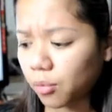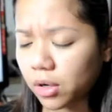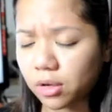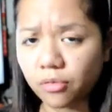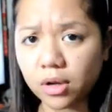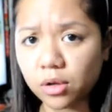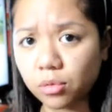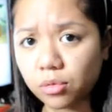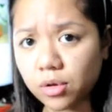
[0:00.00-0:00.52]
What
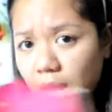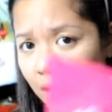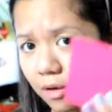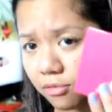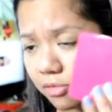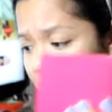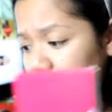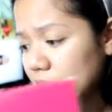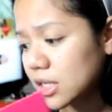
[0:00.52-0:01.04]
if I don't
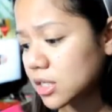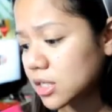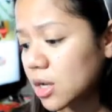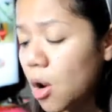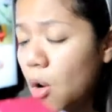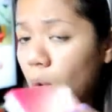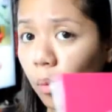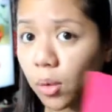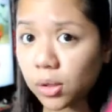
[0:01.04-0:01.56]
have this?
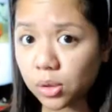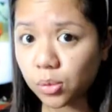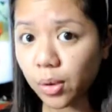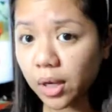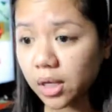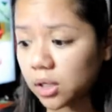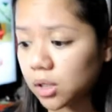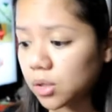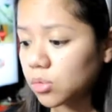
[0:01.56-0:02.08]
What do
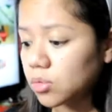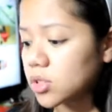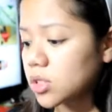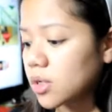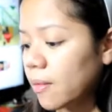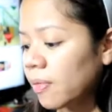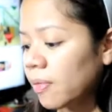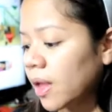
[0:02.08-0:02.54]
I use?